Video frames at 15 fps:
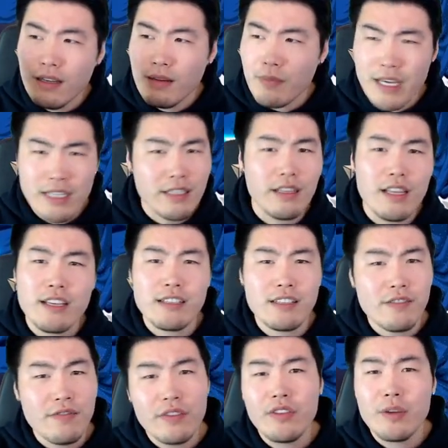basically a
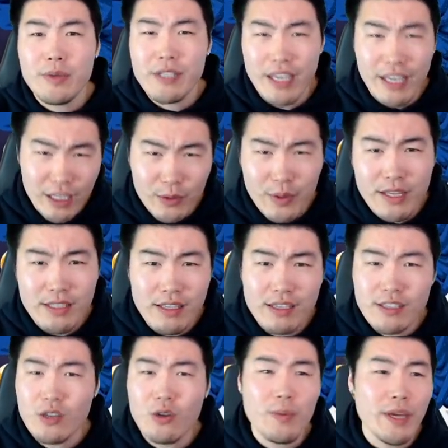fifty percent increase,
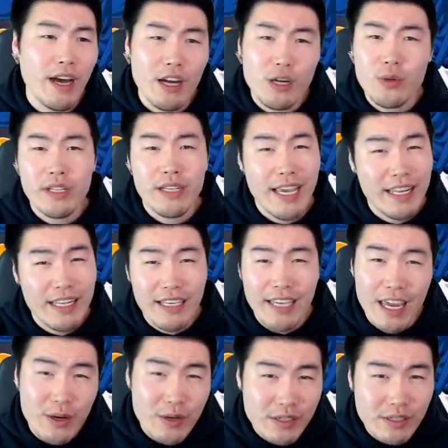so it'd be one hundred eighty
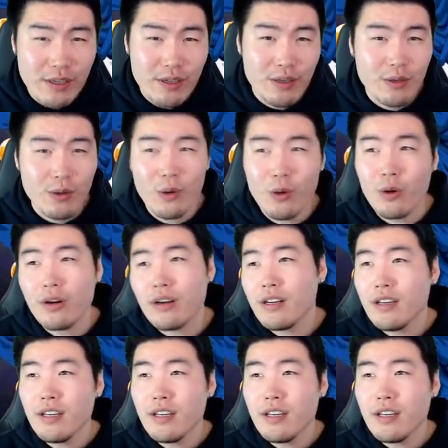K or so, or